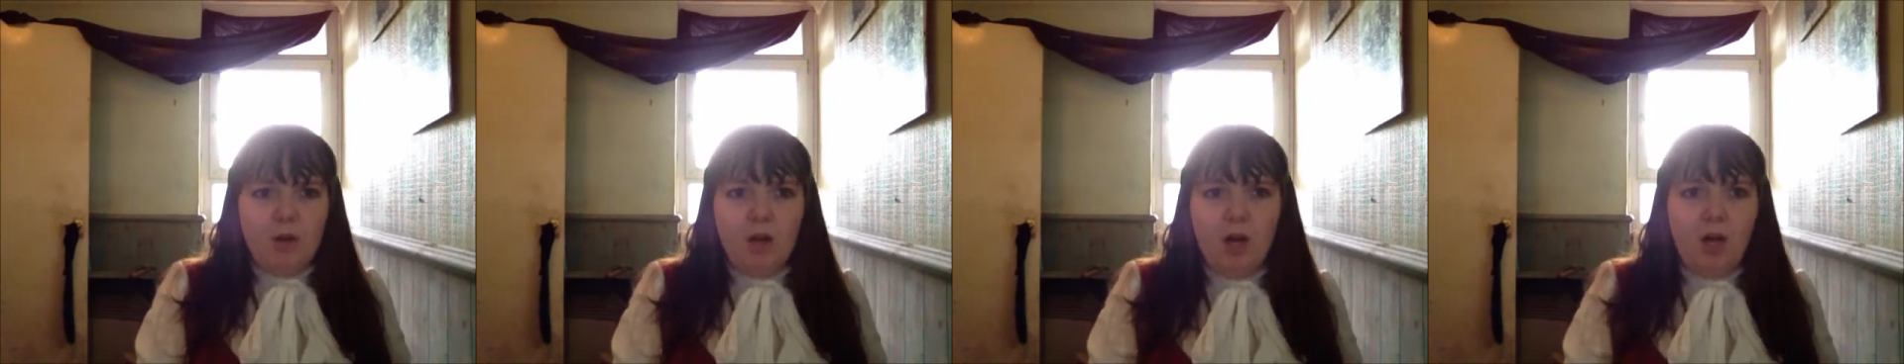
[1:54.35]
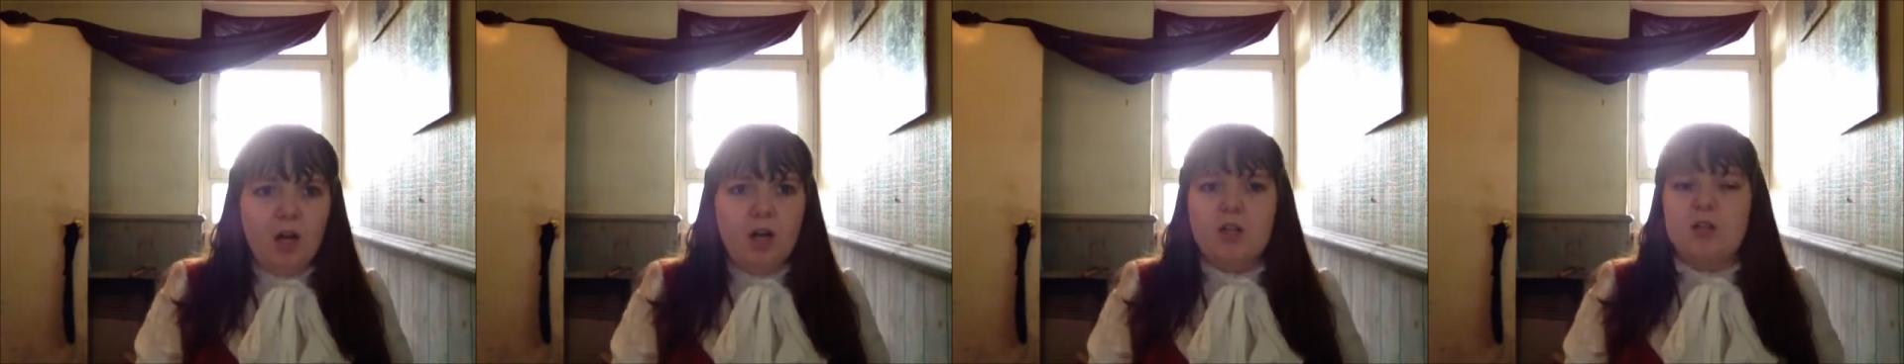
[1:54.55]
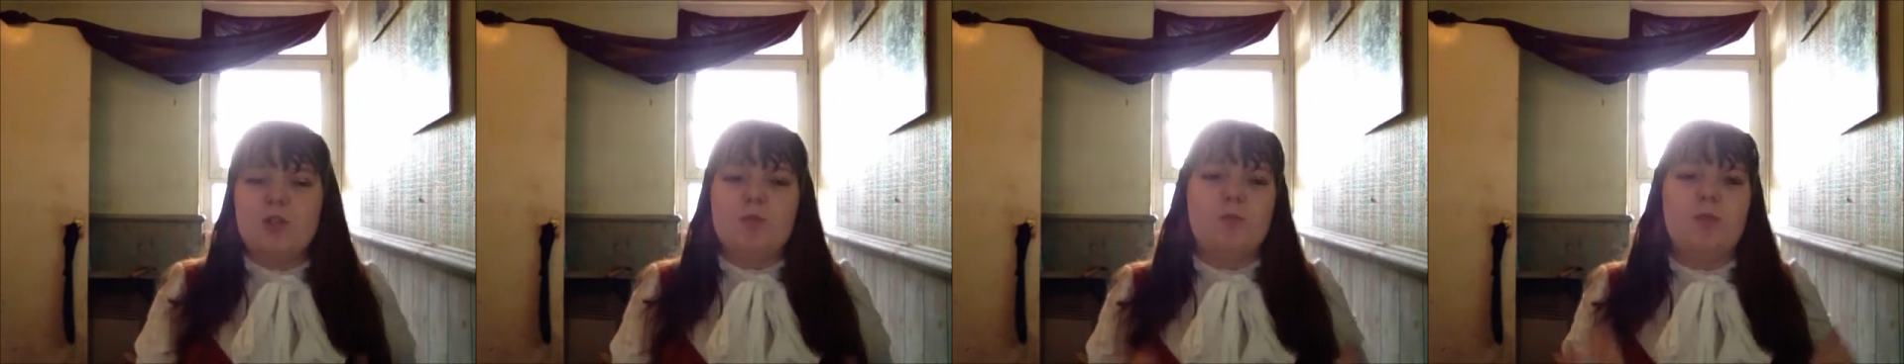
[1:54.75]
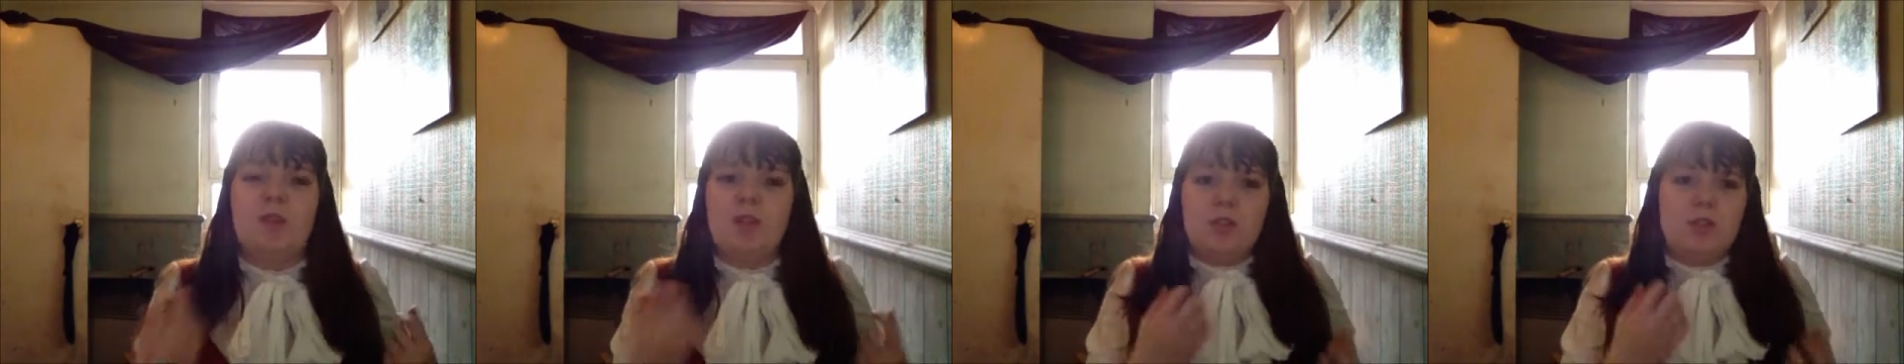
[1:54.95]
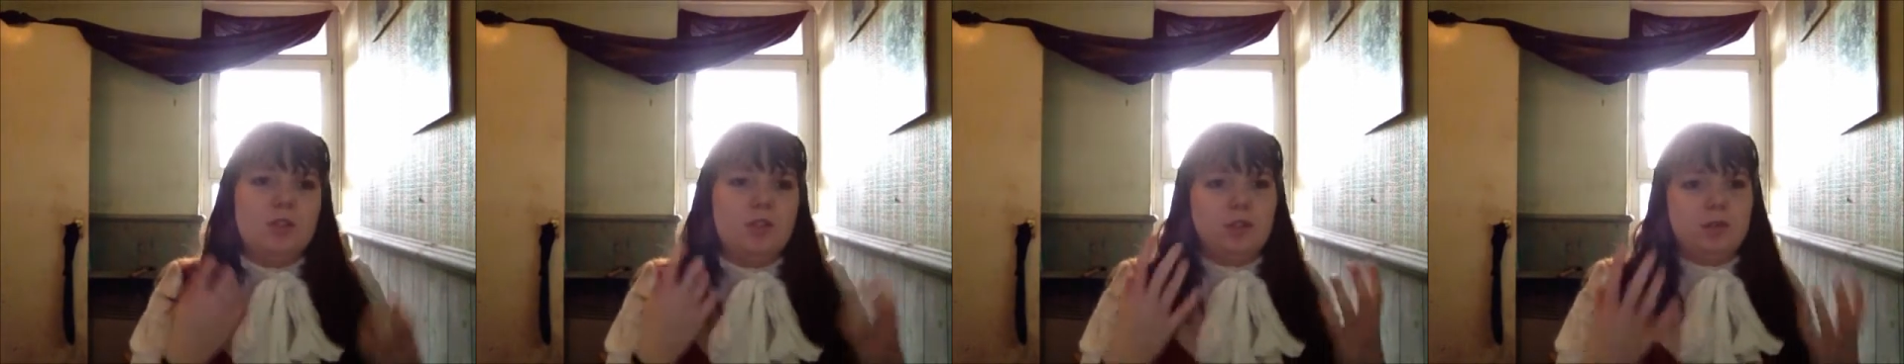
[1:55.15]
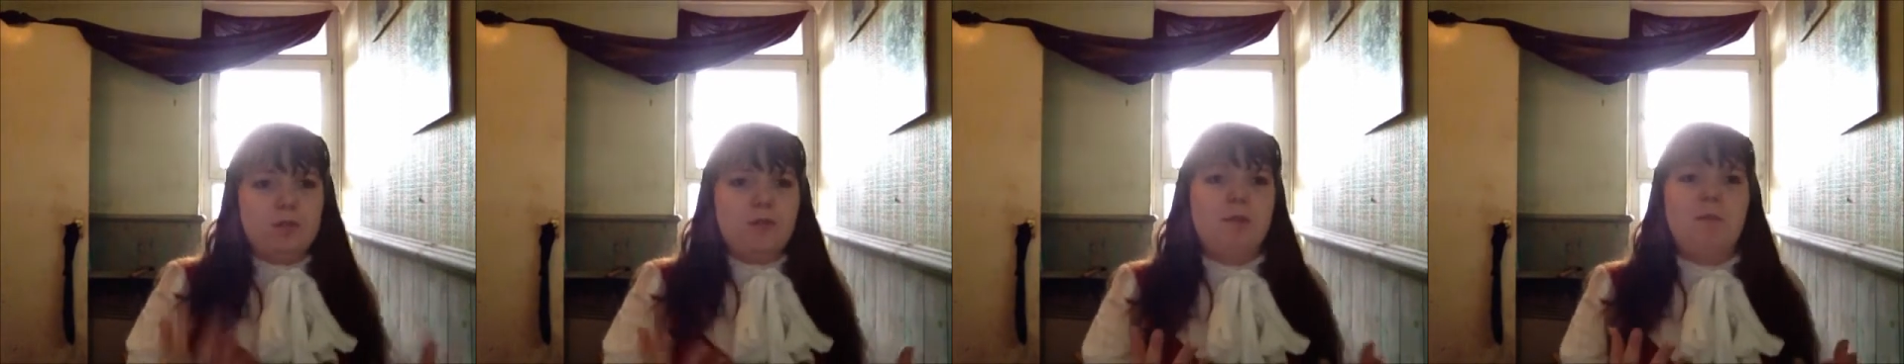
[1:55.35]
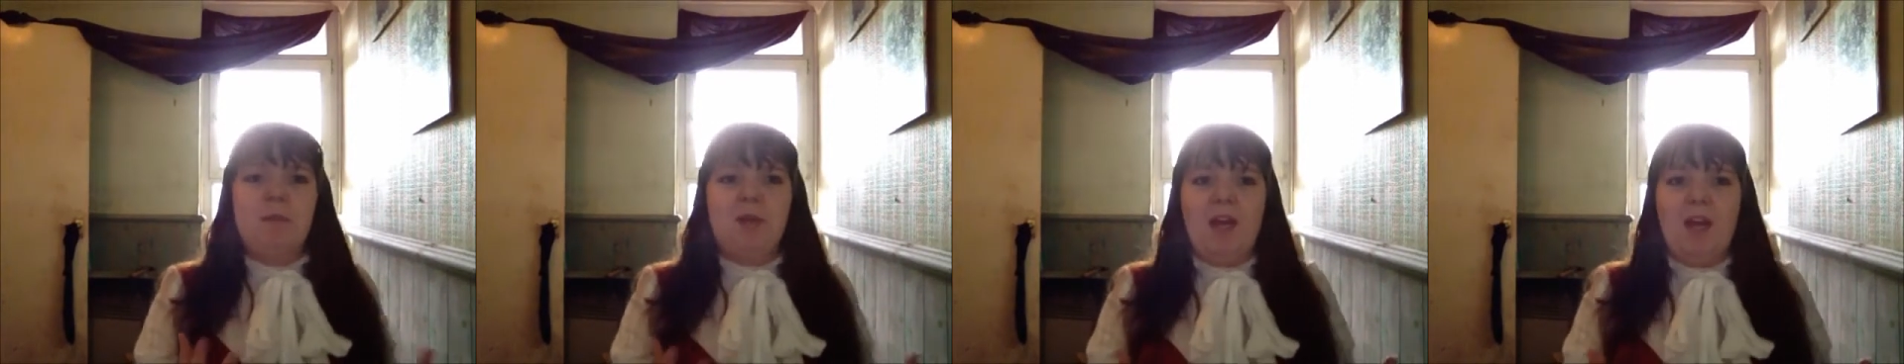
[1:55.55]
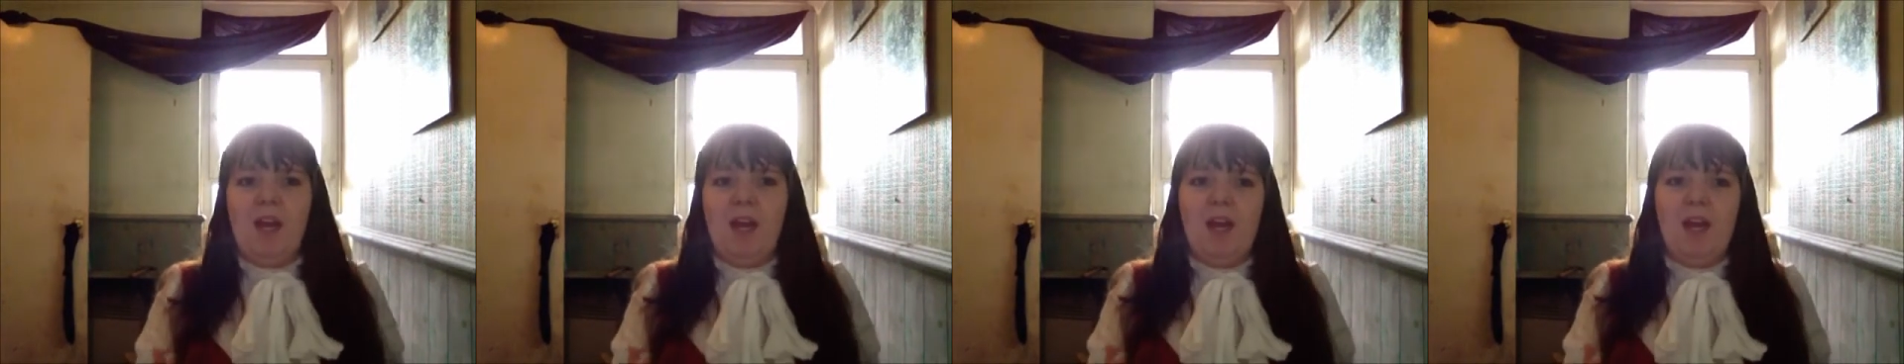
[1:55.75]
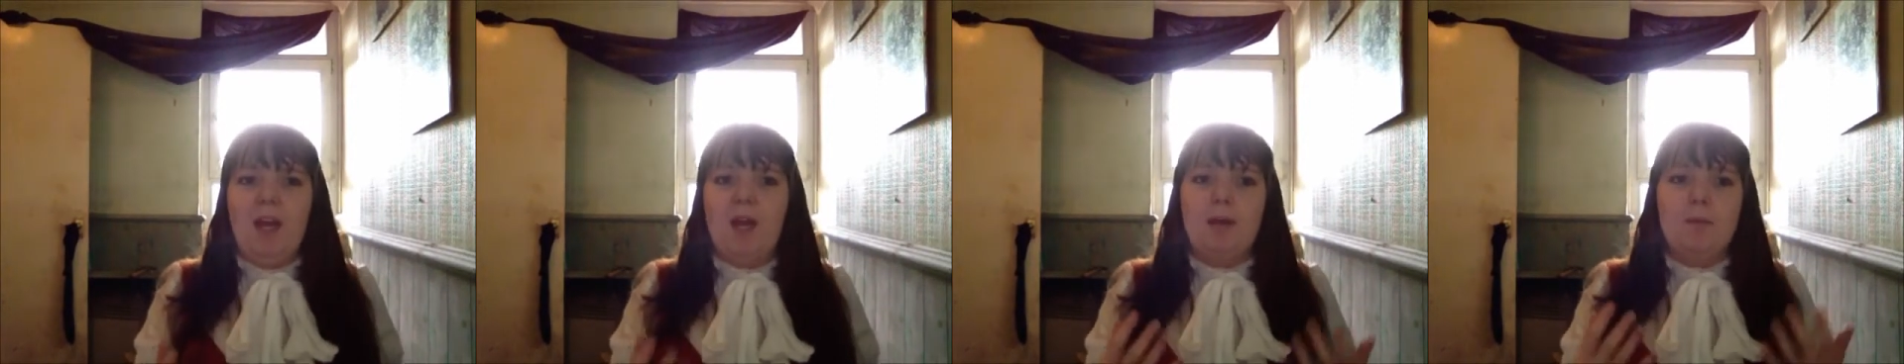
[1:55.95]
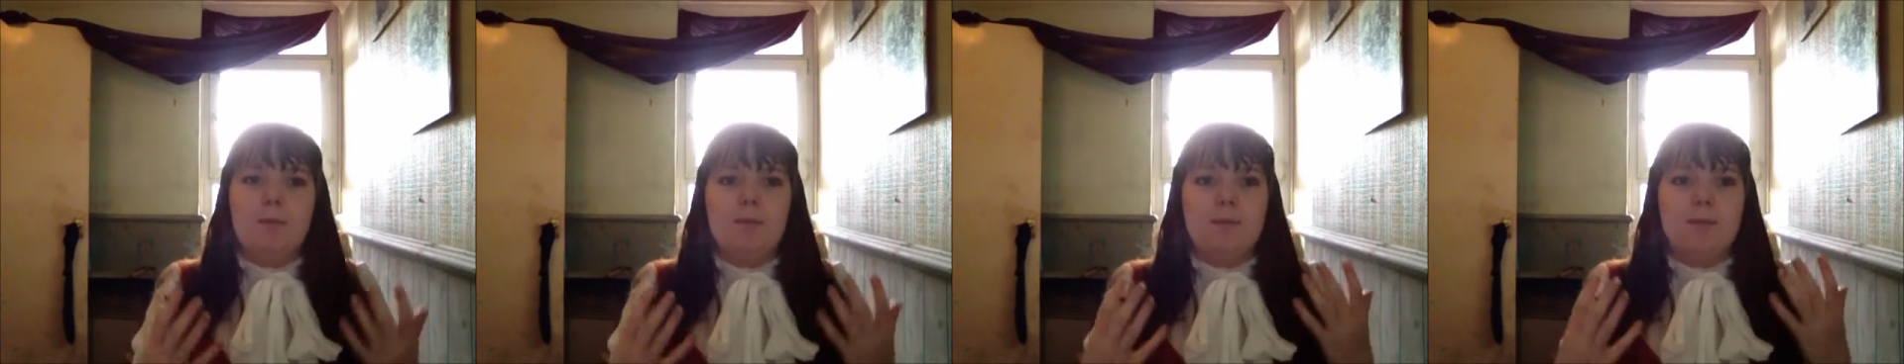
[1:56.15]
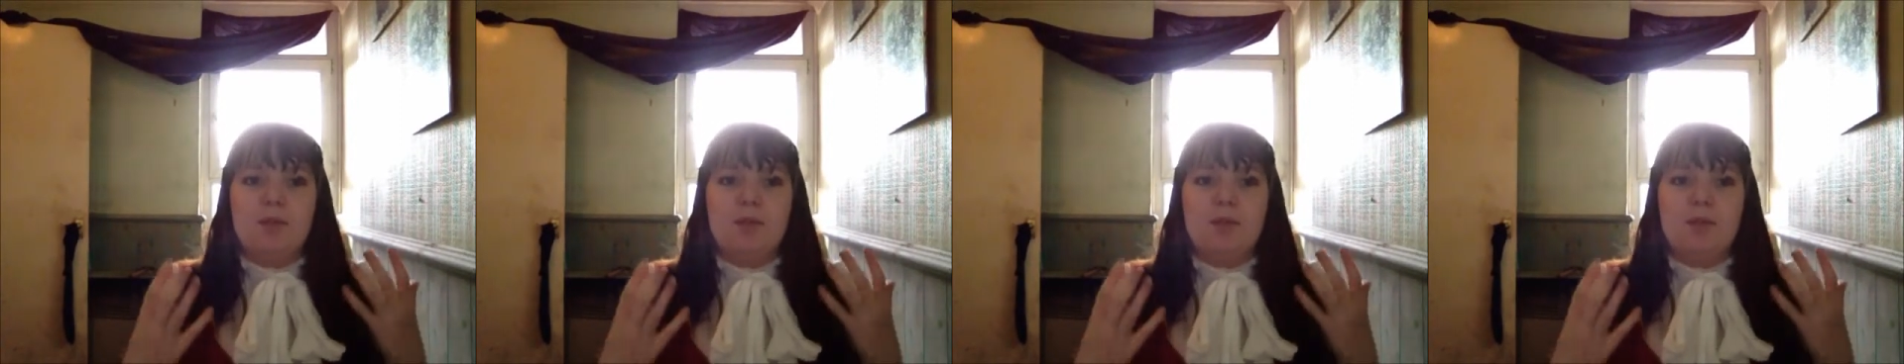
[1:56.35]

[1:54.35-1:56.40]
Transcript: harsh because you'll rip your hair,